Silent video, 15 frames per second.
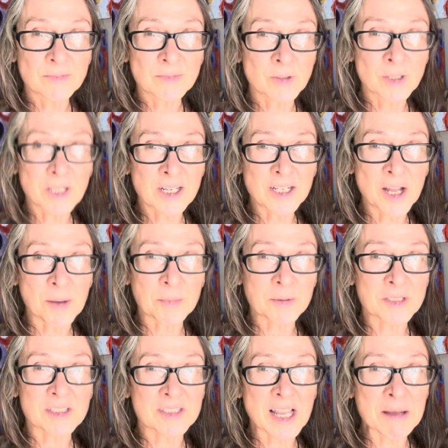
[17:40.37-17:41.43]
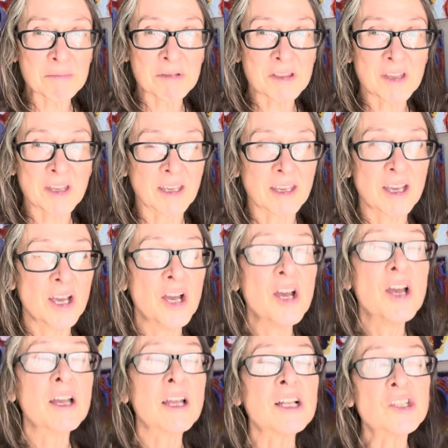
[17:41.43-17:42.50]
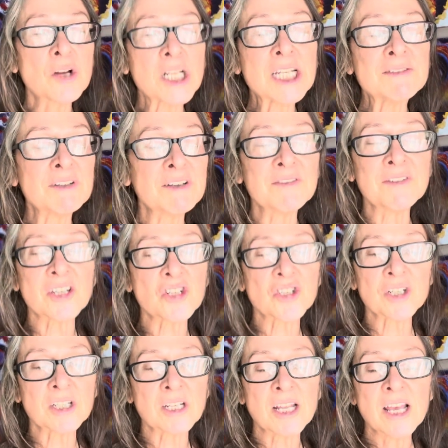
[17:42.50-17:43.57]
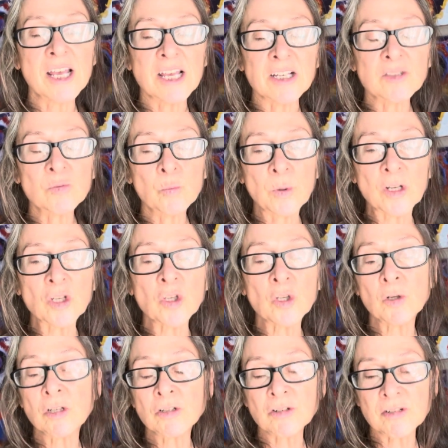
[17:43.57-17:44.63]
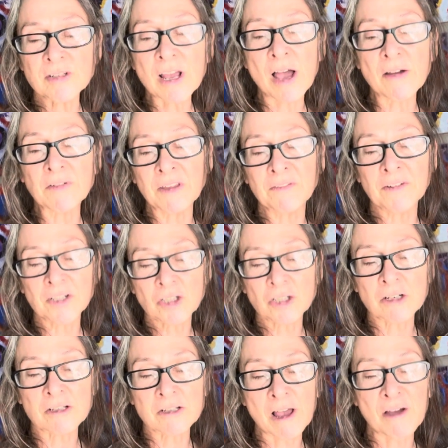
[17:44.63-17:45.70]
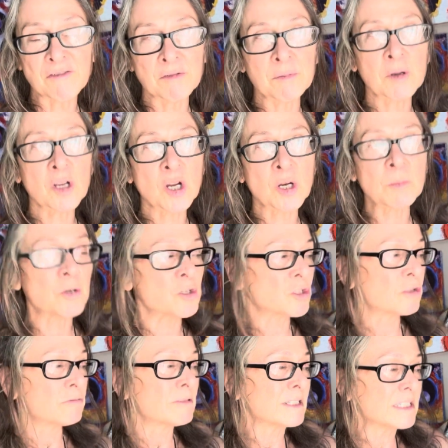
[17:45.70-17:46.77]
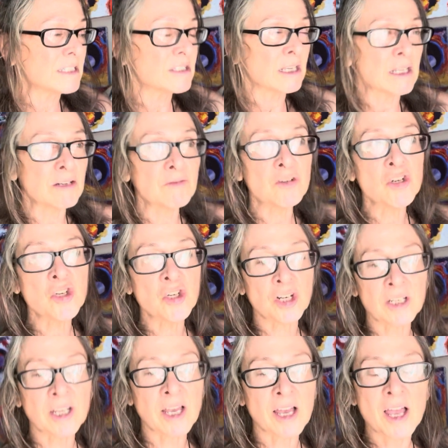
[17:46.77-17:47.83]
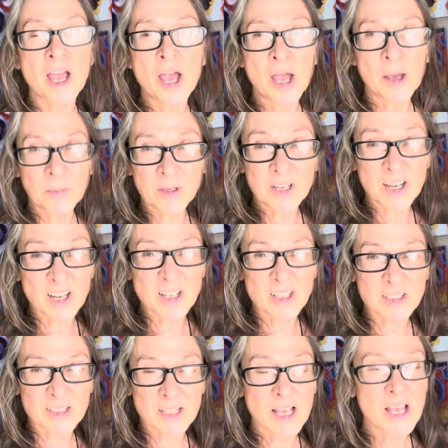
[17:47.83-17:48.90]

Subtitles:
Look it up, it's the same thing. Constructive eviction is when you yourself evict yourself from a commercial lease in Virginia because